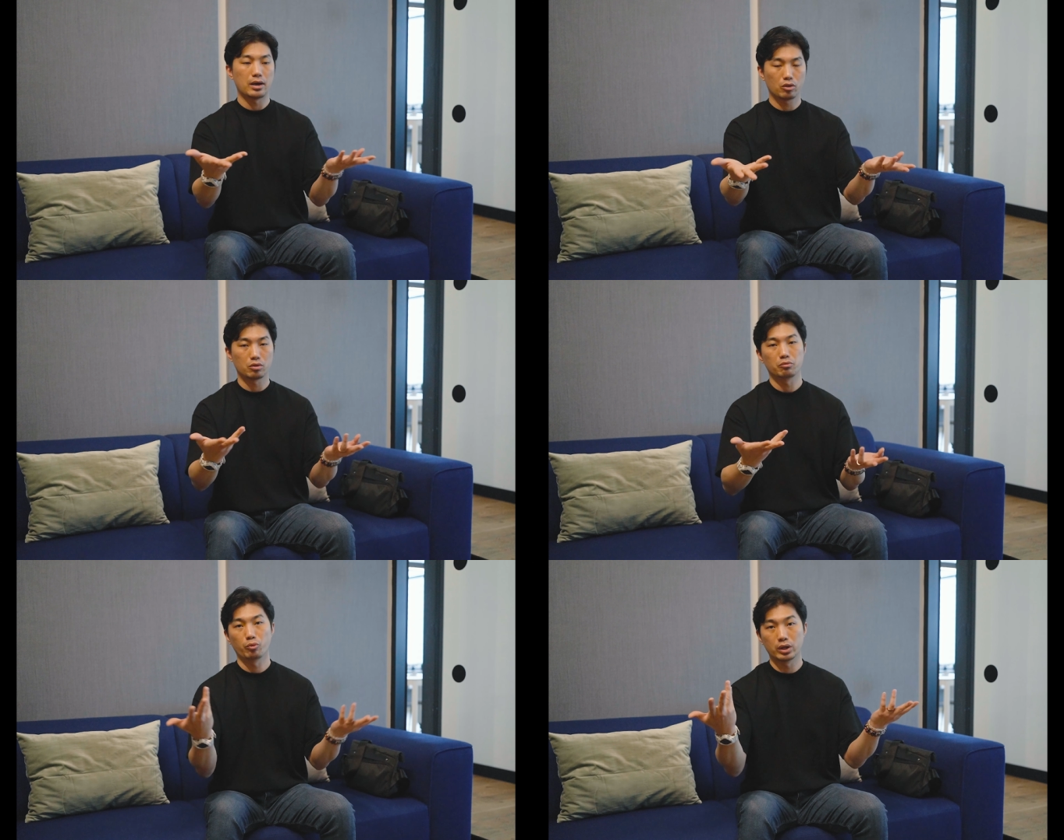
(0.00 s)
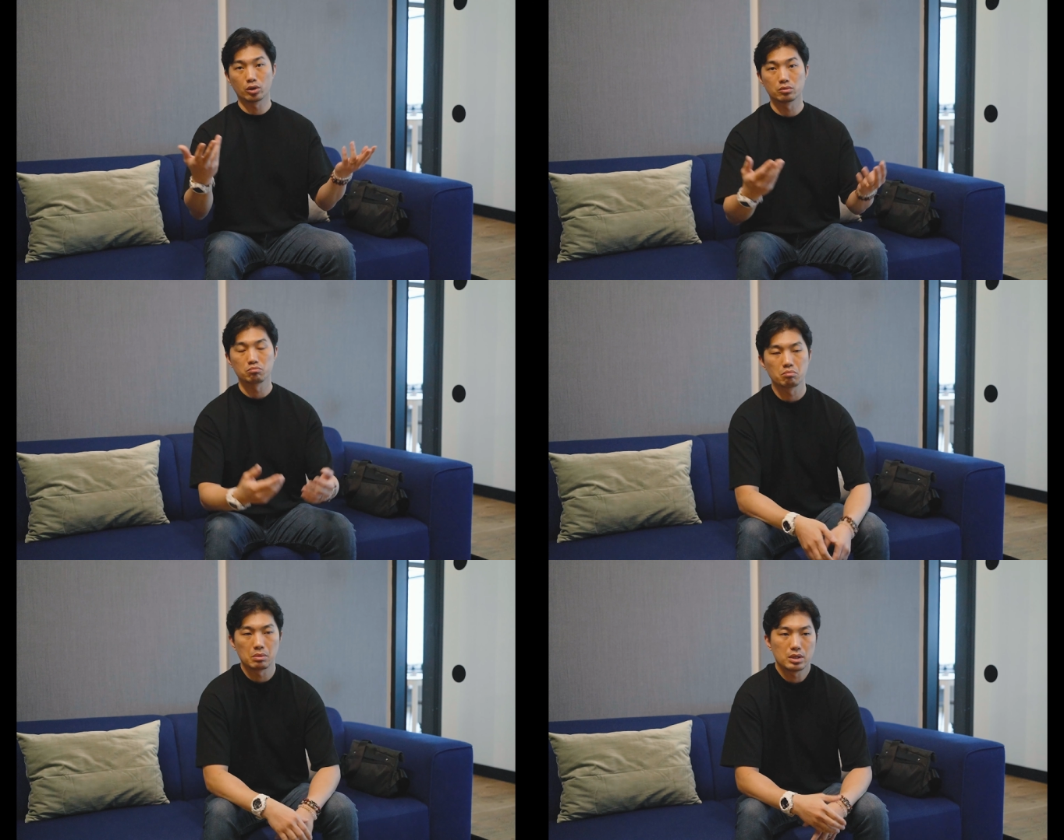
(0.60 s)
I thought why
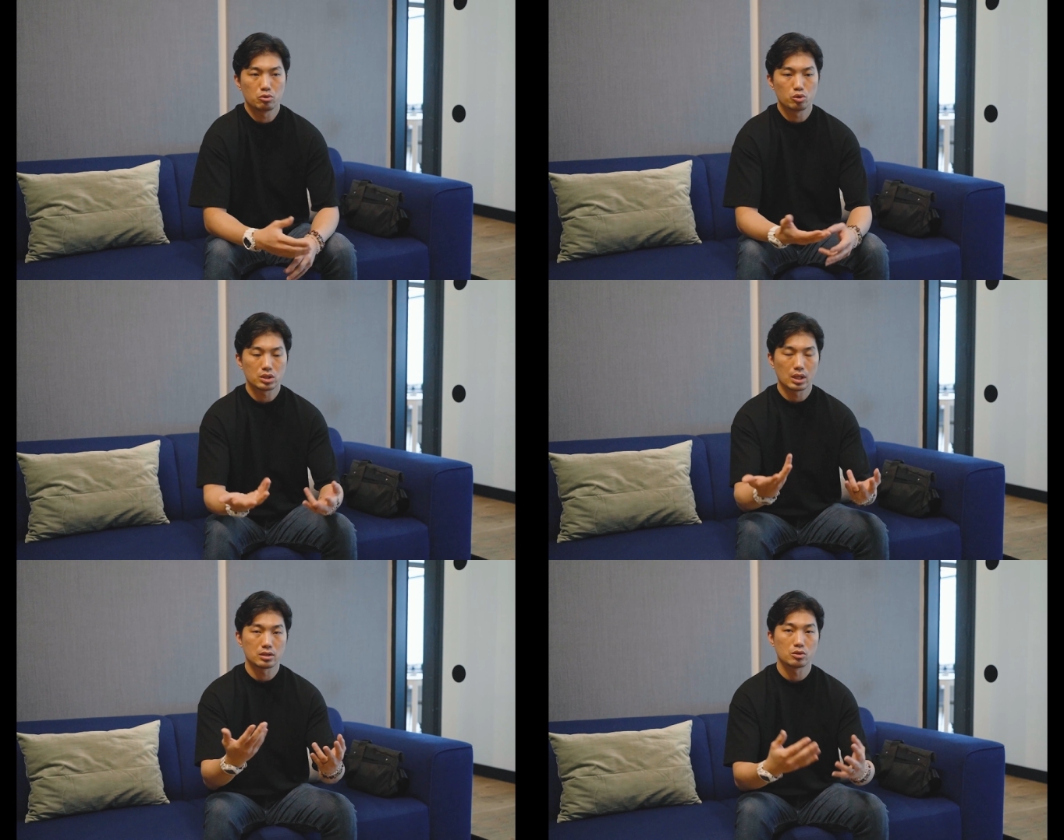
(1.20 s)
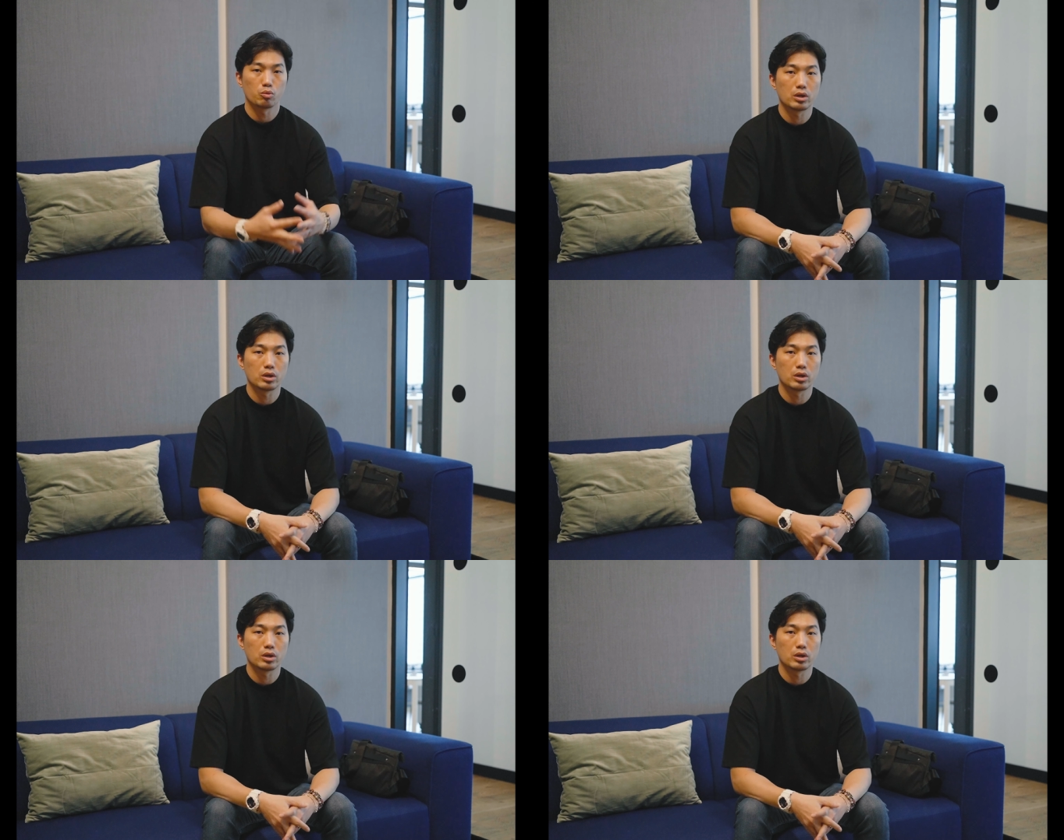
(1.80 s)
not maybe use it as a